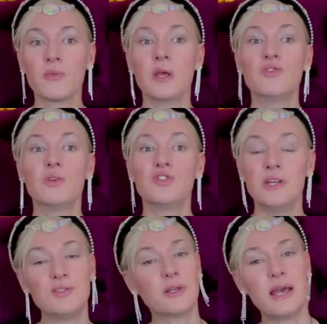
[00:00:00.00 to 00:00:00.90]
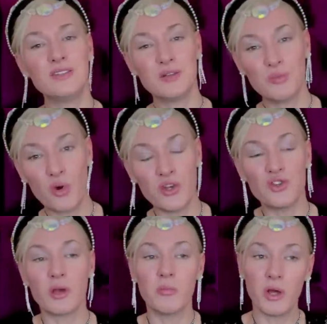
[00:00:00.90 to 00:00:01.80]
And she's a case in point.
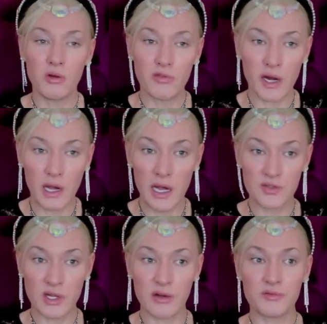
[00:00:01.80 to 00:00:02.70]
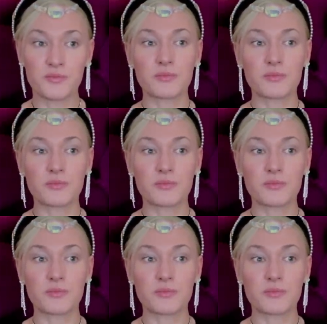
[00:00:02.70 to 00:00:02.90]
She can poke fun at herself.